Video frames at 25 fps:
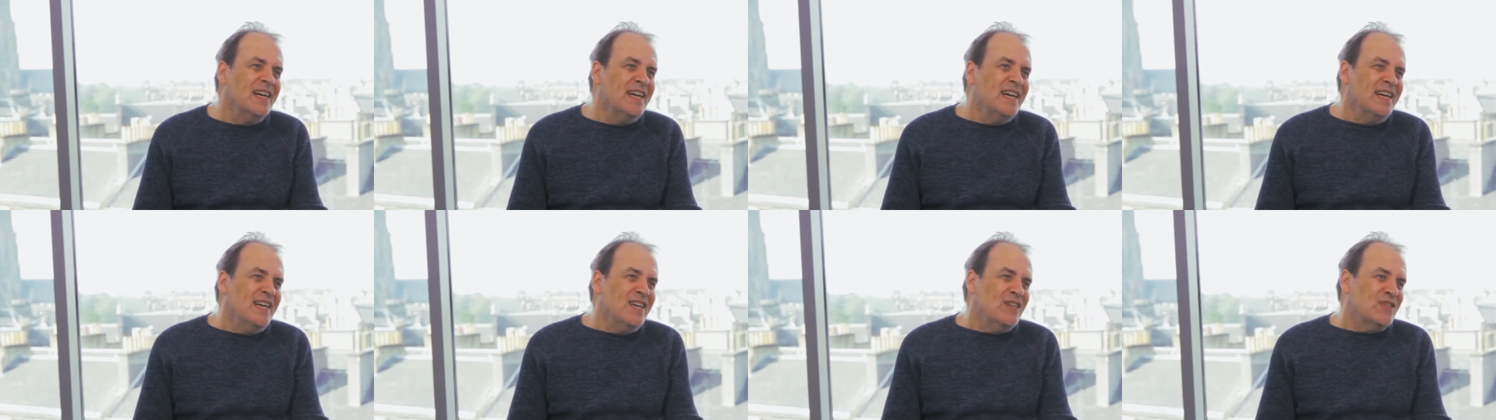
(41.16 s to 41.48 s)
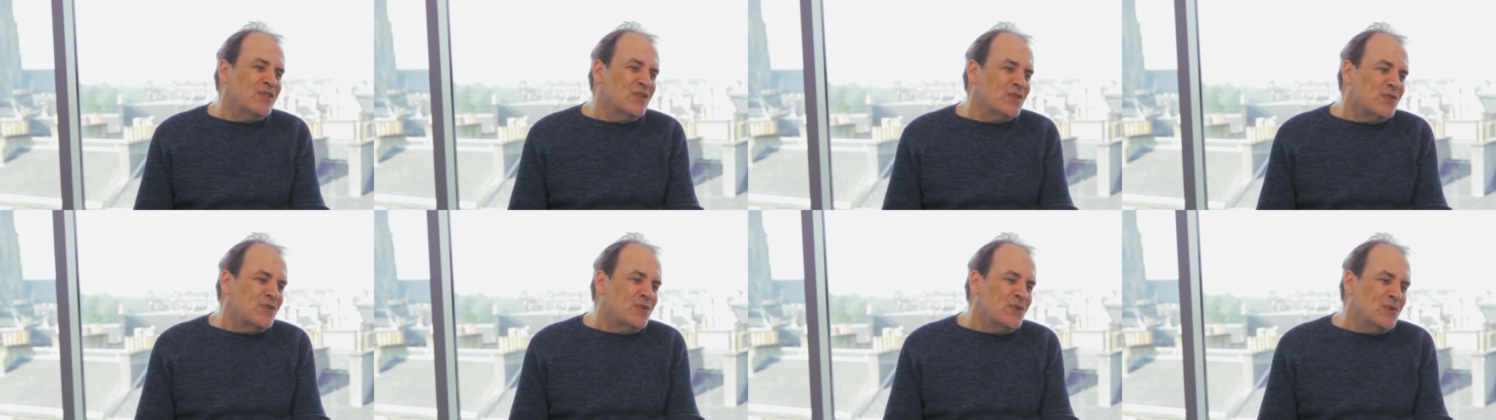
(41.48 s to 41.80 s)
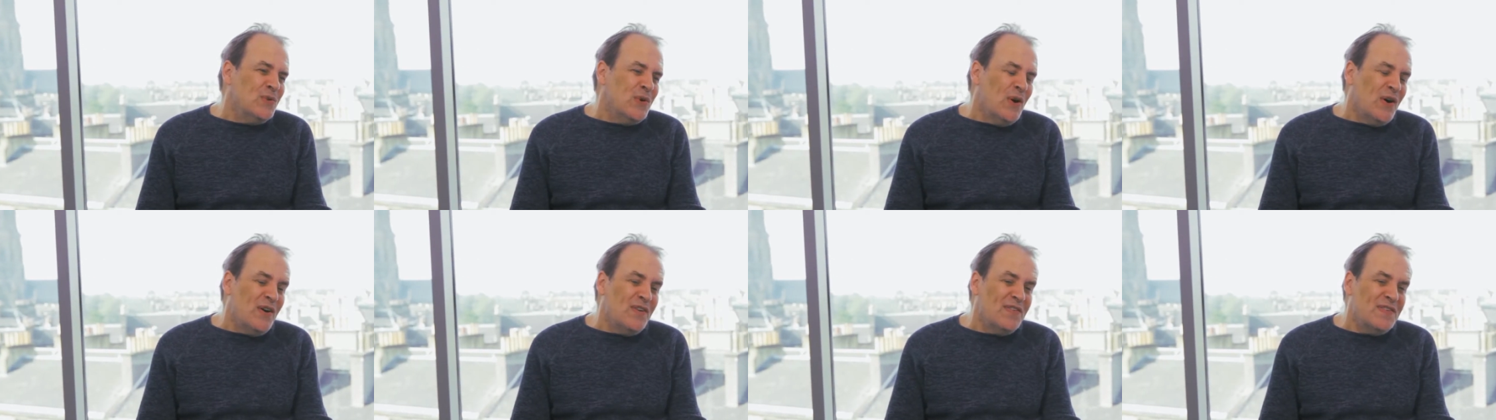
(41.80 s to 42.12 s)
So too
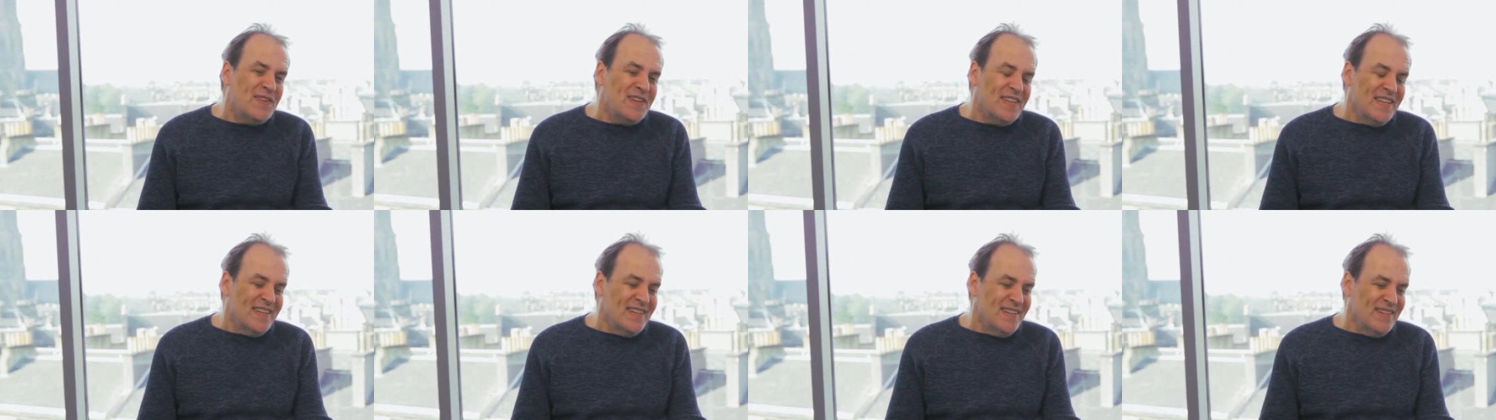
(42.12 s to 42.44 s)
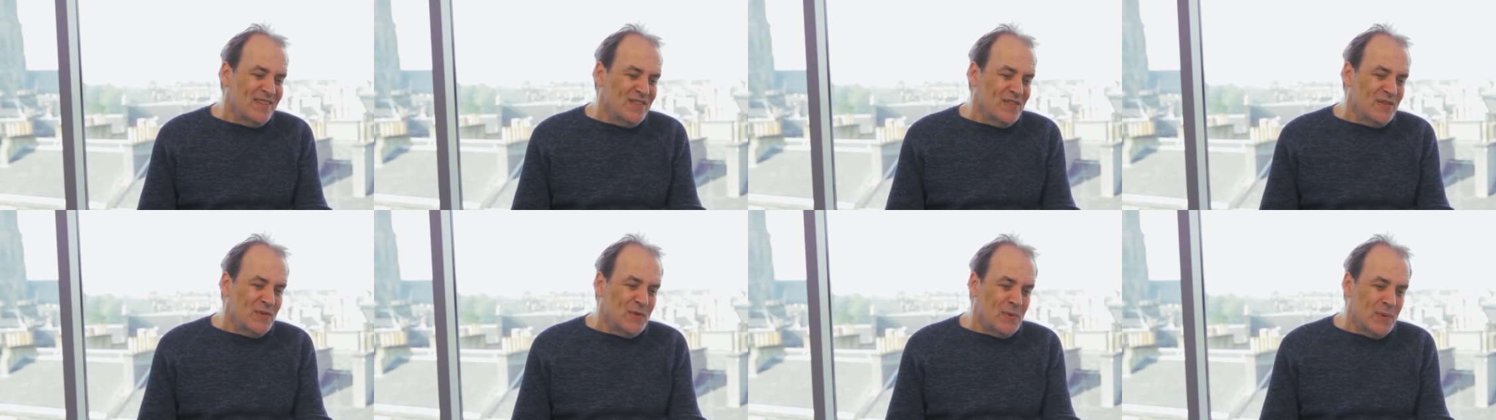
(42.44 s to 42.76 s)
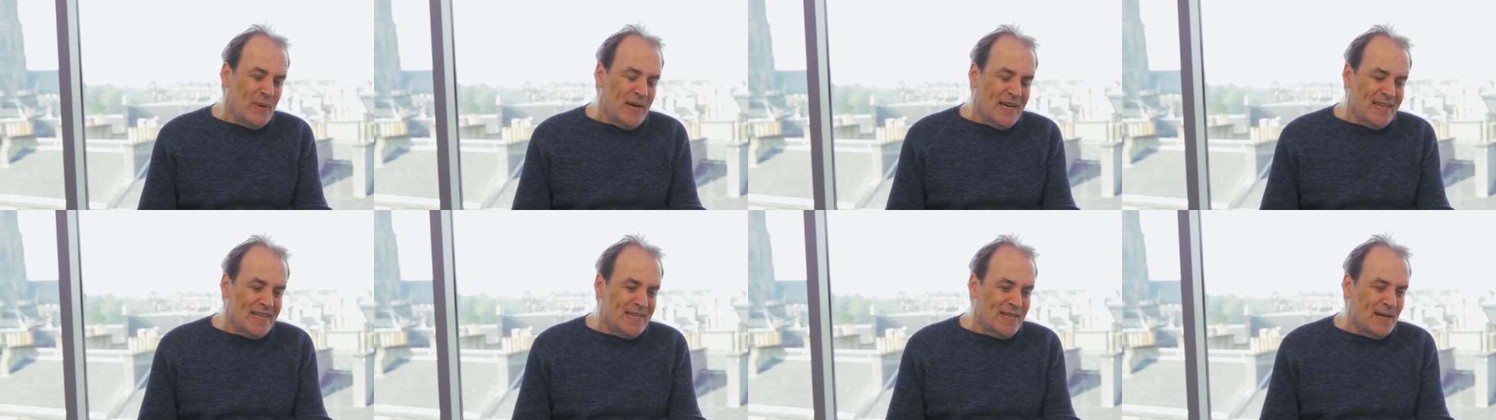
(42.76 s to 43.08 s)
often you
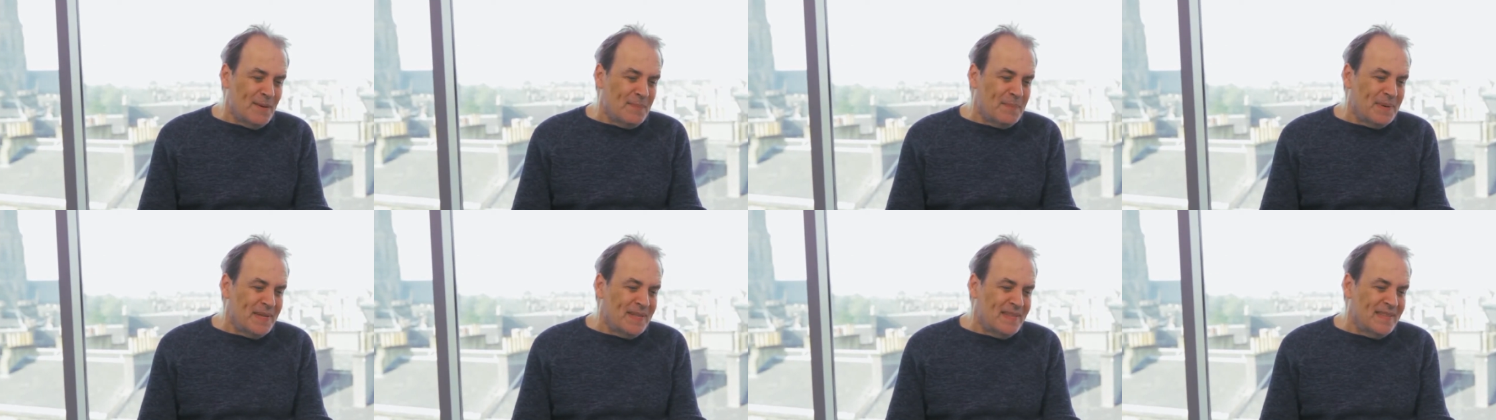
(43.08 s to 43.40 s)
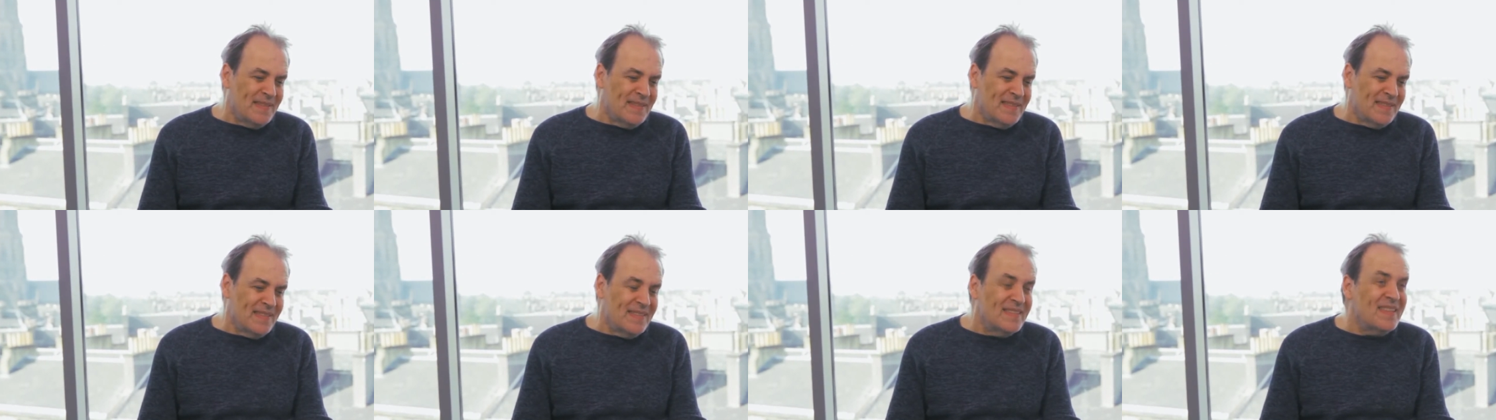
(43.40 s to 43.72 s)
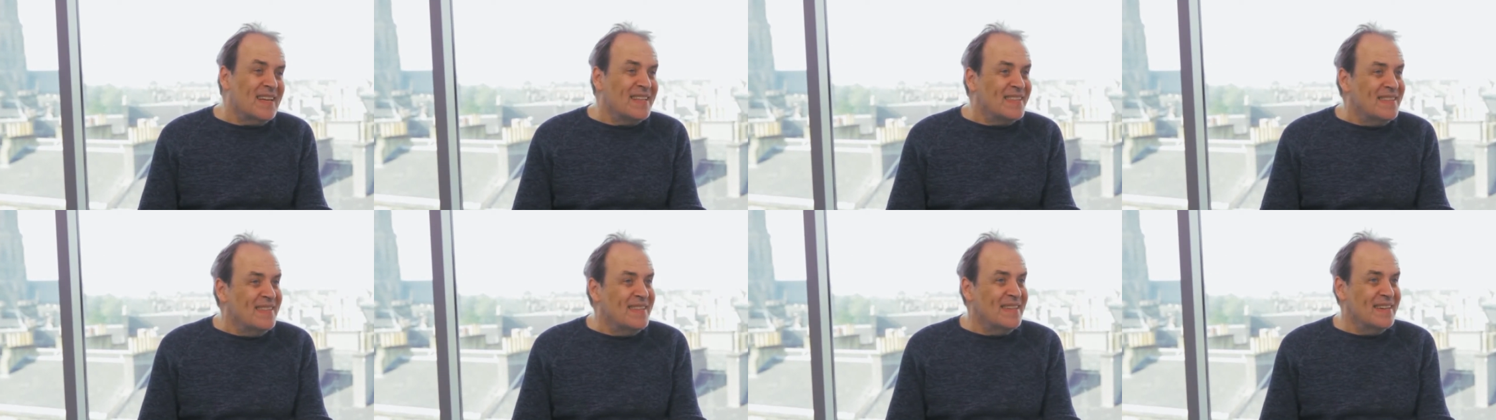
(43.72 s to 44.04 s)
end up in
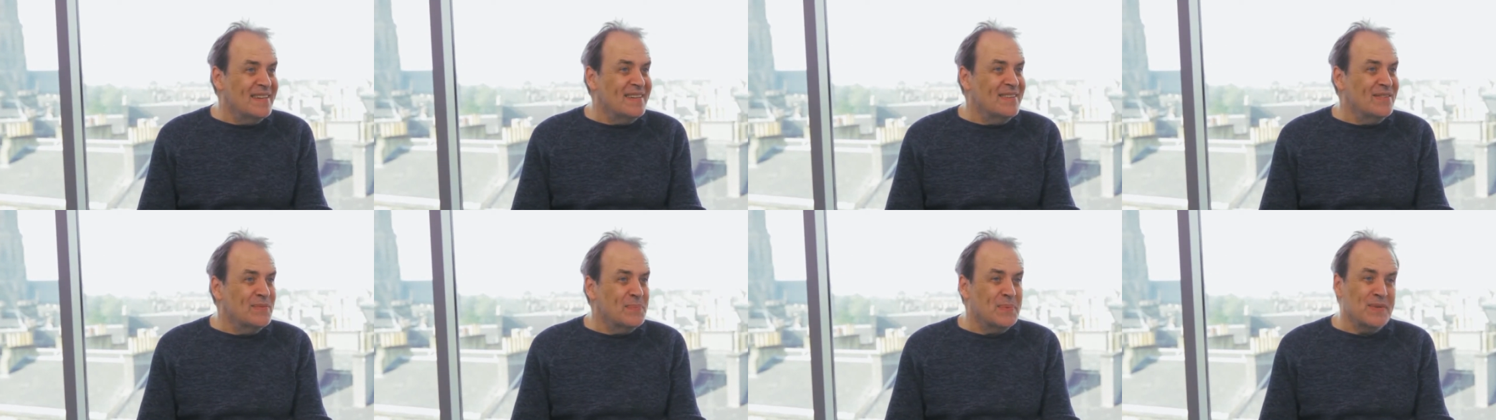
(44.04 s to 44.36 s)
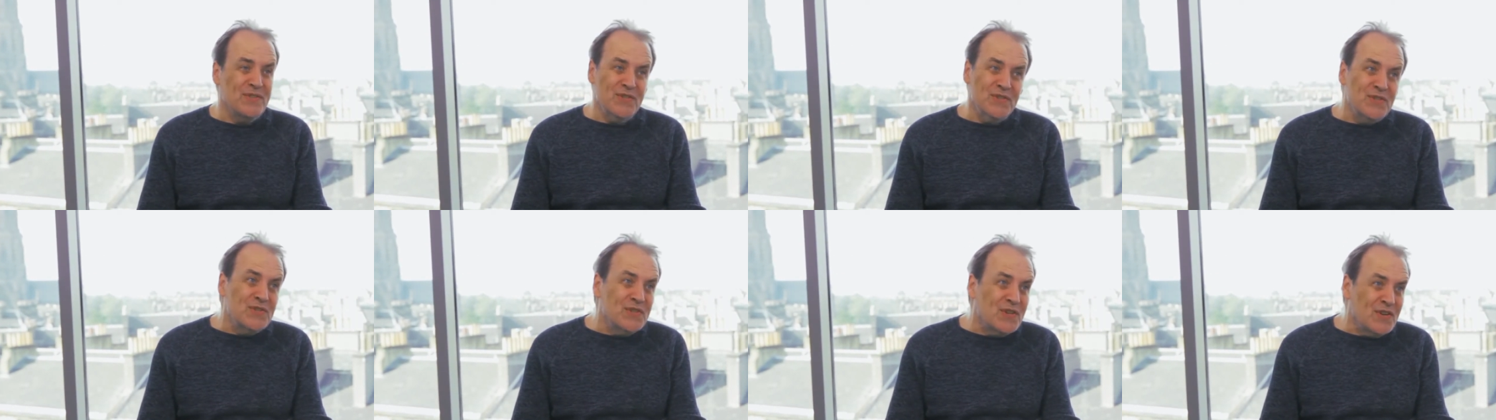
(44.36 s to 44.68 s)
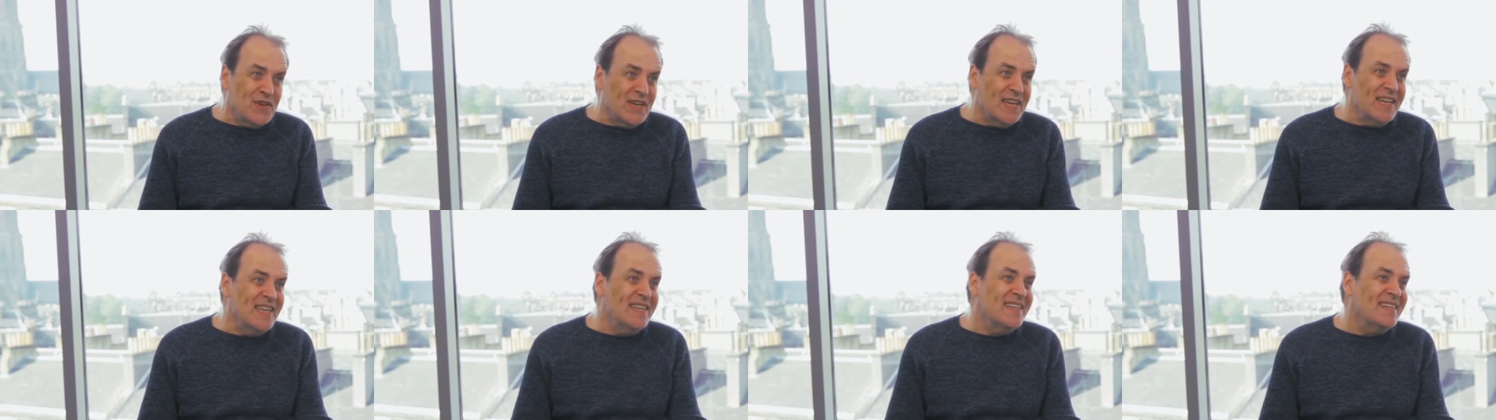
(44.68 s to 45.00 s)
London, which is
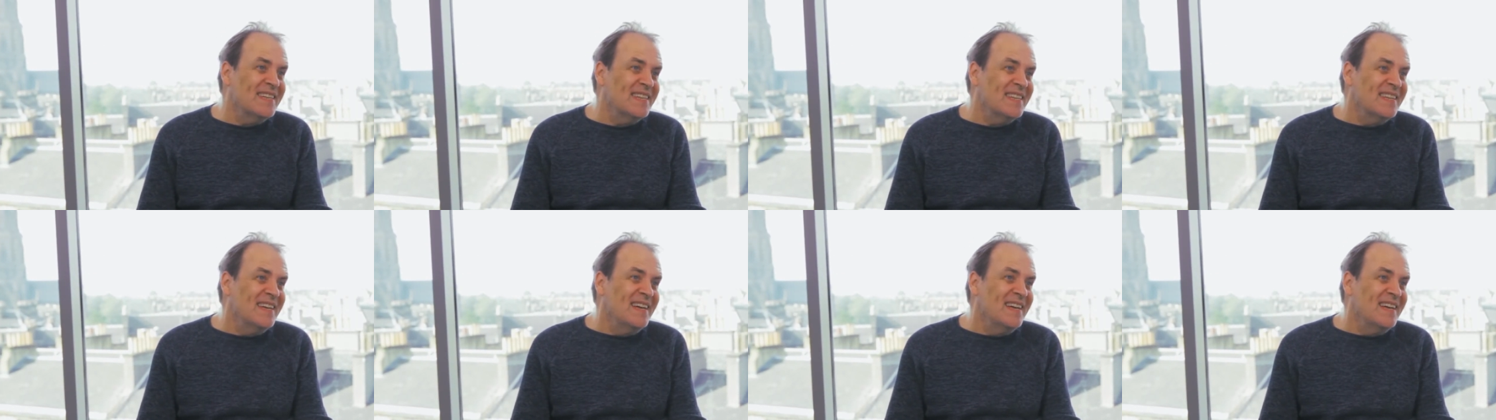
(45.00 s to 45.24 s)
great,